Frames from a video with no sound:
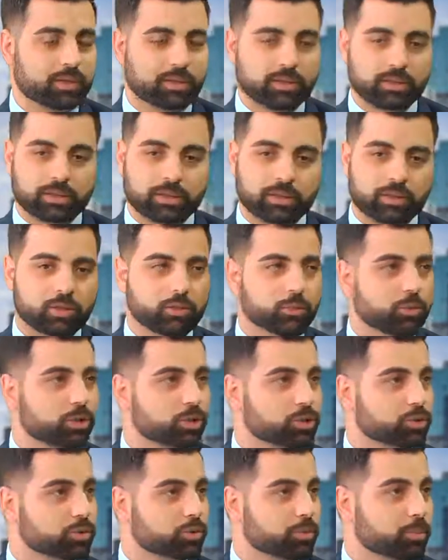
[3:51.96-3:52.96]
uh,
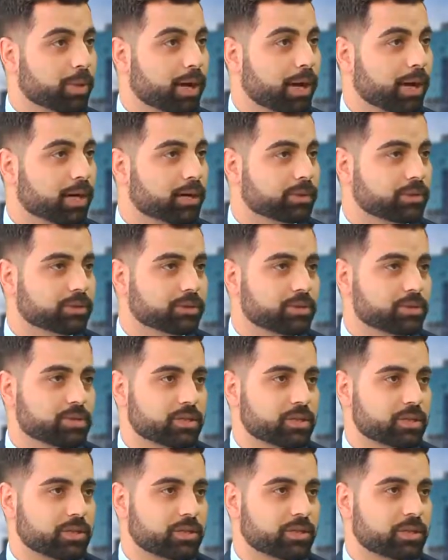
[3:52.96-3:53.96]
commercial partners
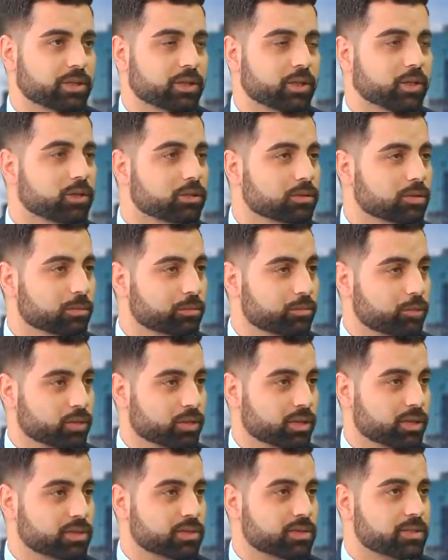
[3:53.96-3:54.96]
uh, along the
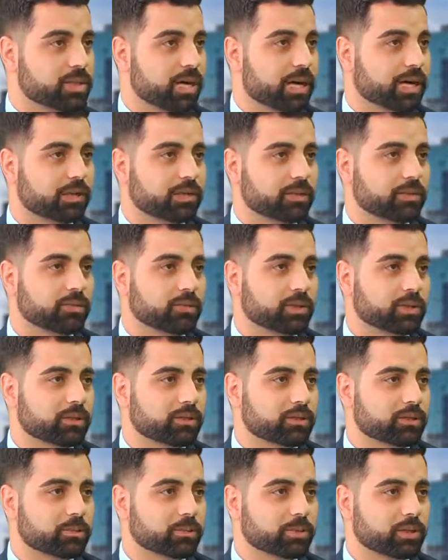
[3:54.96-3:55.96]
product stack, uh,
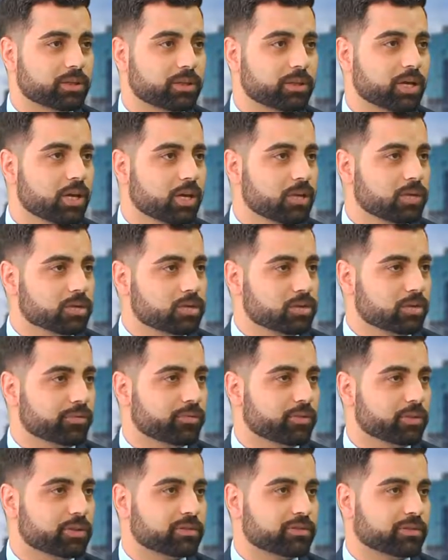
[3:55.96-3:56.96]
whether it be
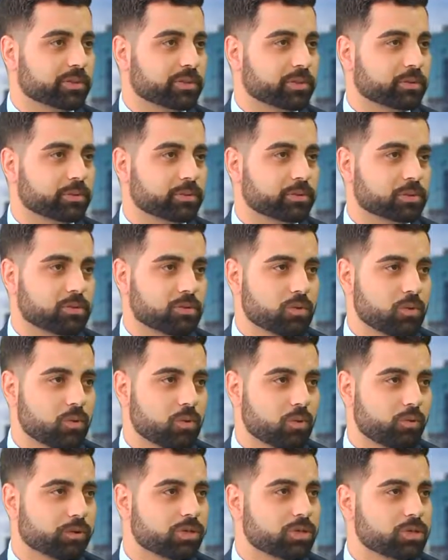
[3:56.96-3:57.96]
software developers
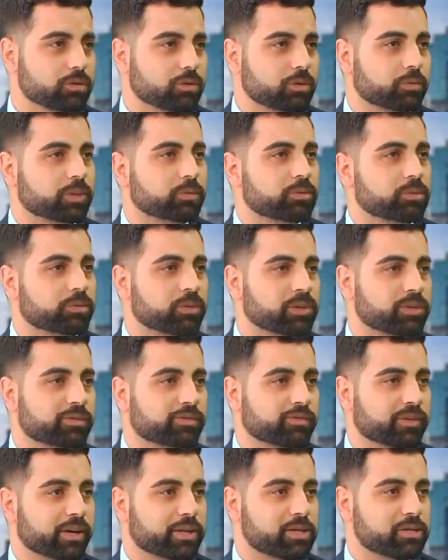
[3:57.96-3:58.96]
or original equipment
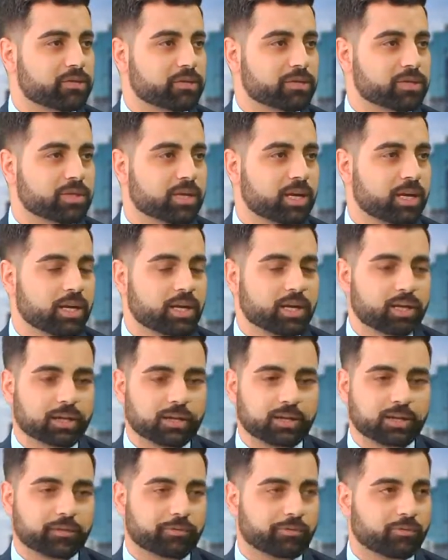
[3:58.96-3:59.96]
manufacturers
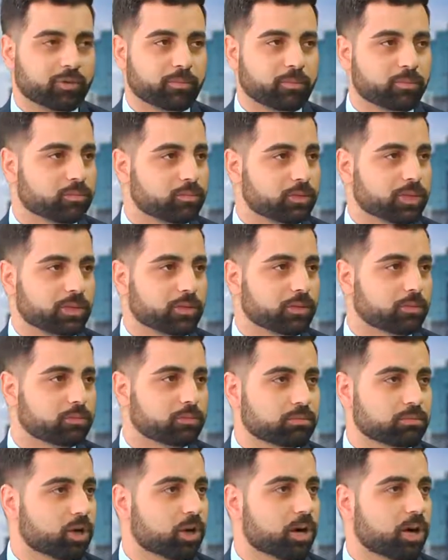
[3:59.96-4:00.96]
uh, from you know
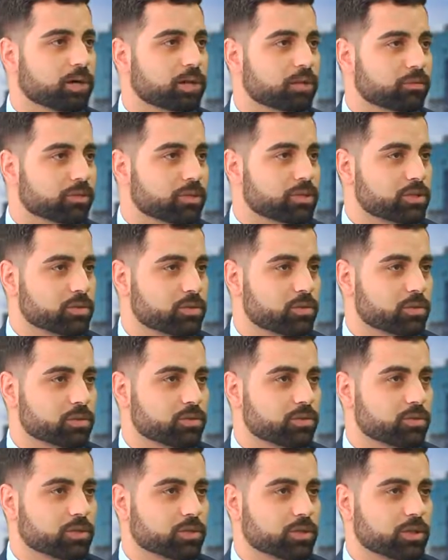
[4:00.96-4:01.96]
highly resourced
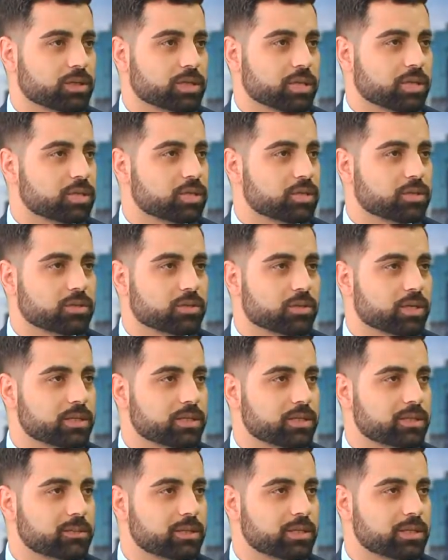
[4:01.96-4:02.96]
organizations or
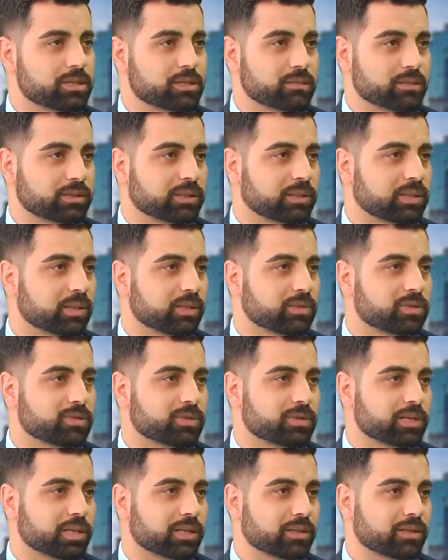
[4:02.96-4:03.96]
SMEs around the
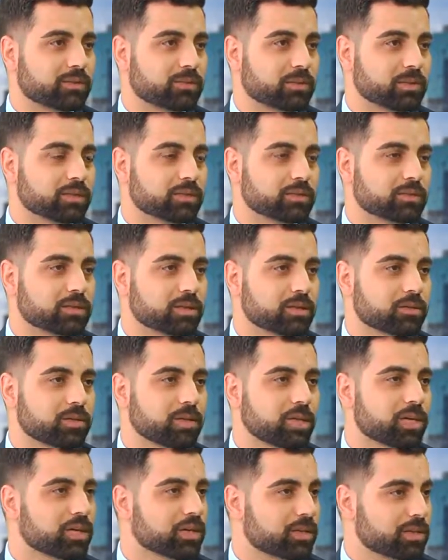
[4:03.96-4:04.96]
country and the world. So
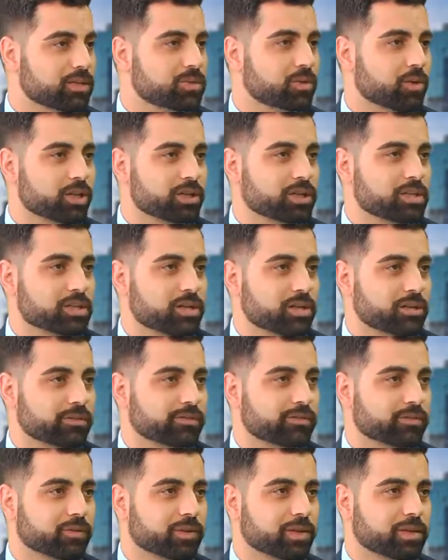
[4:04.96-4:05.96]
it's quite exciting
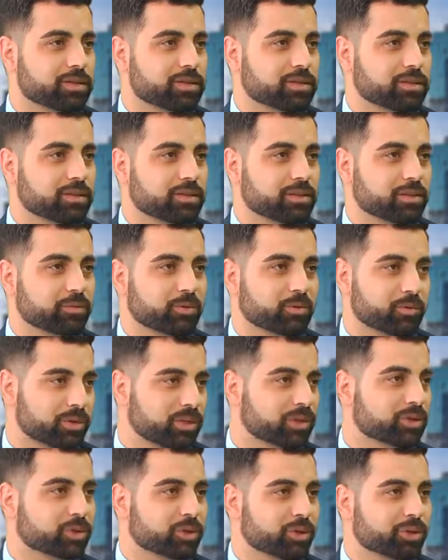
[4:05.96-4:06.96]
for us and, and we're
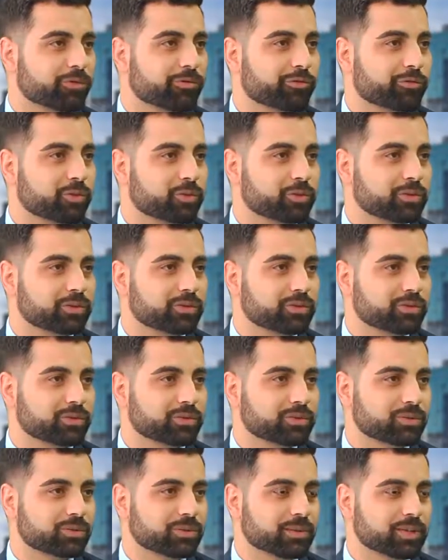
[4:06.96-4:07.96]
really looking forward
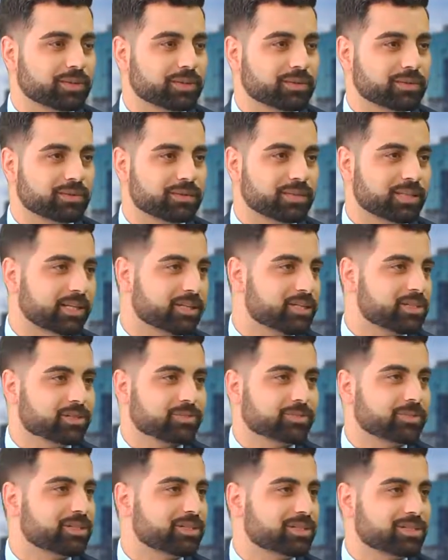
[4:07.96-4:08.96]
to the next
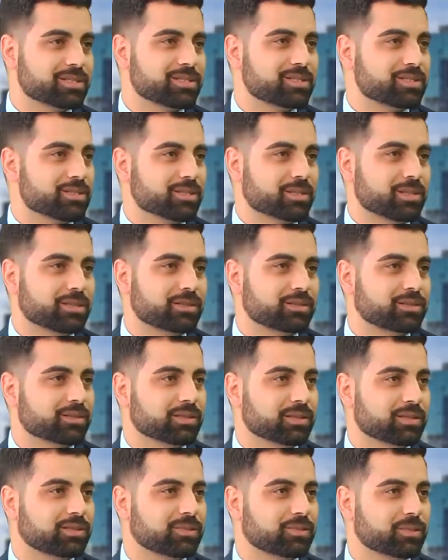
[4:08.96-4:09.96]
three, six, nine and,
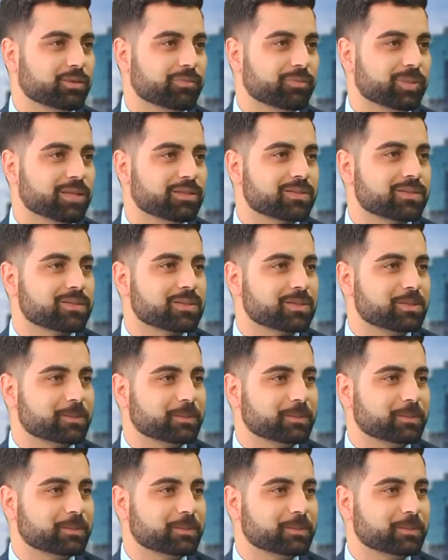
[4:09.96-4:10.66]
and 12 months.